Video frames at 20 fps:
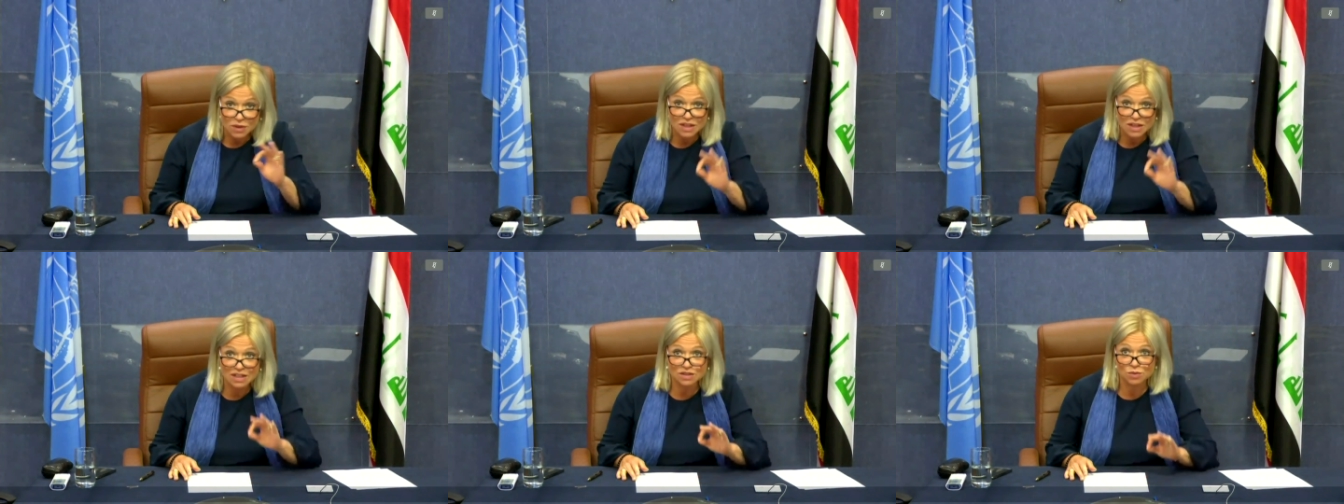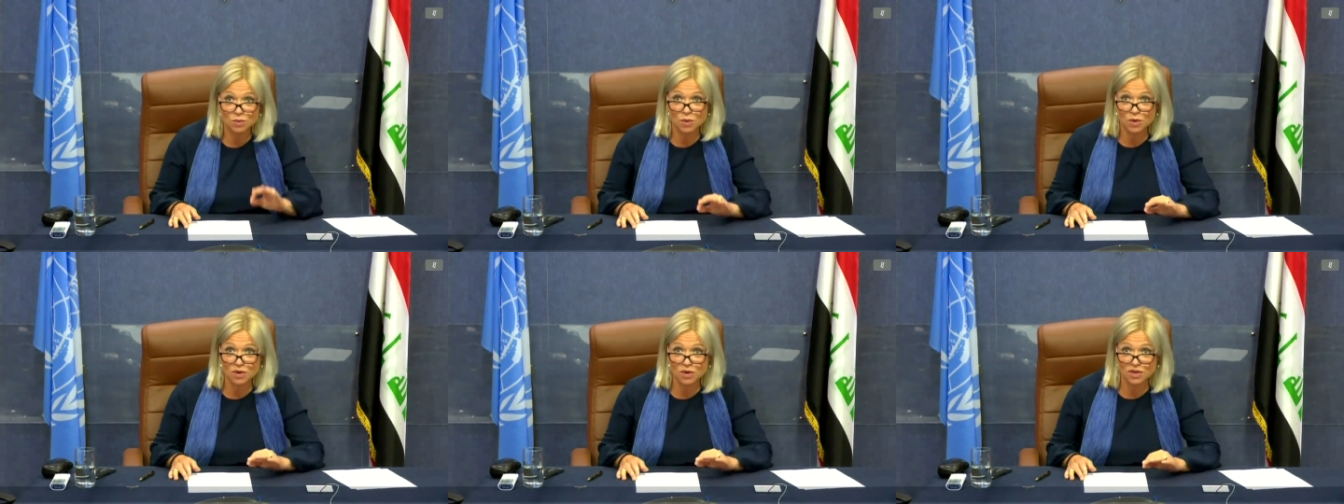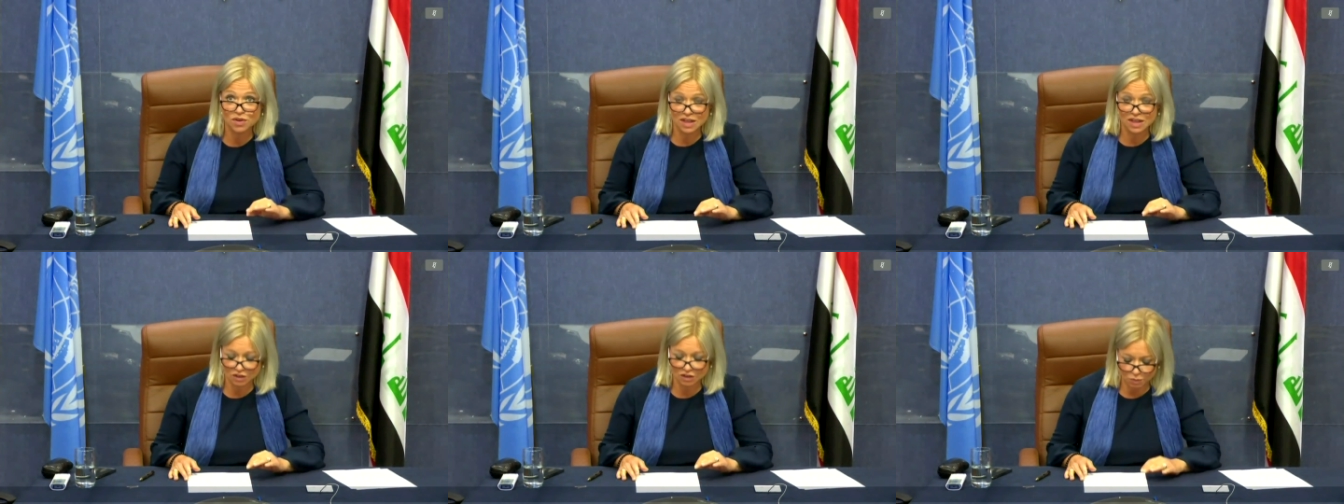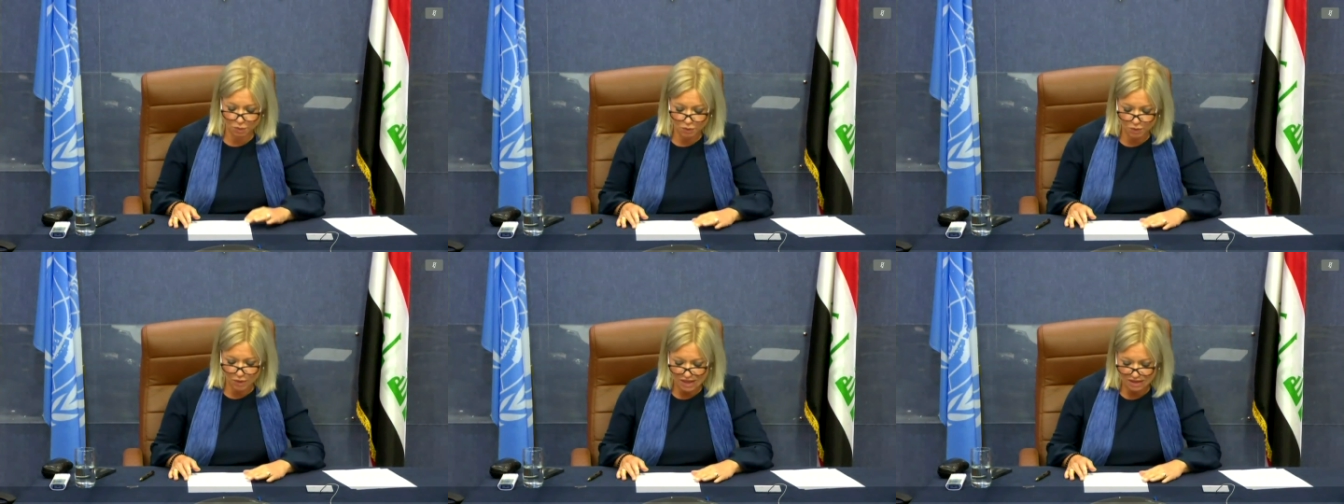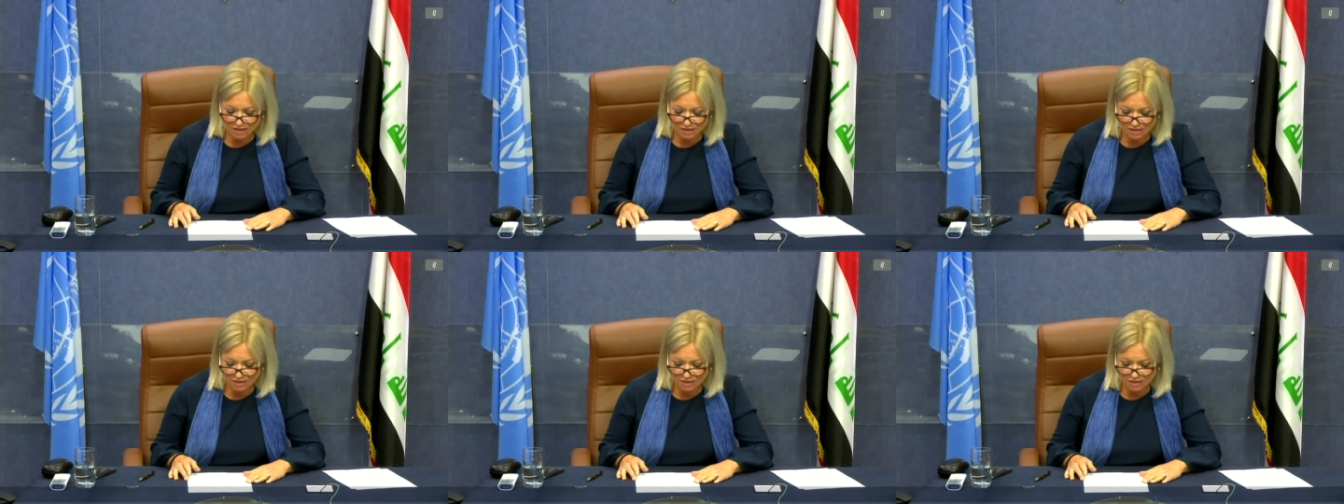Now, these worthy
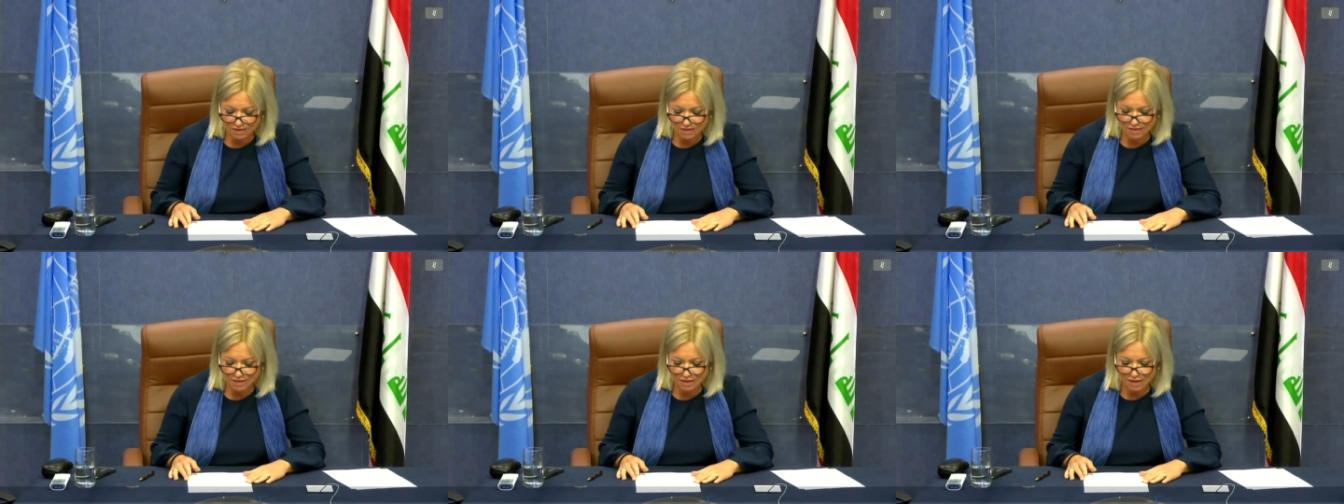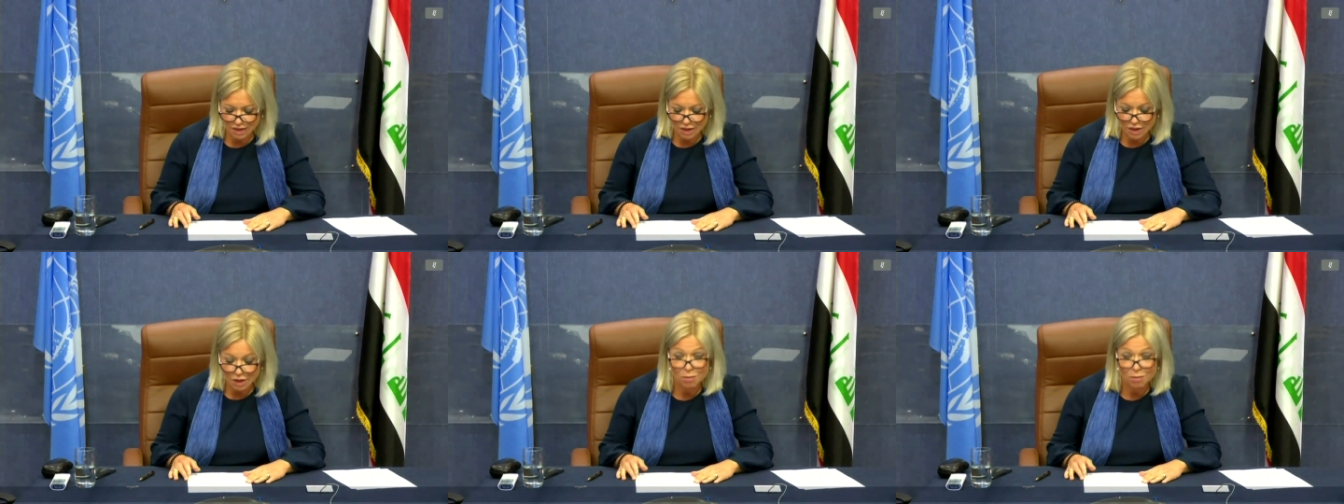aspirations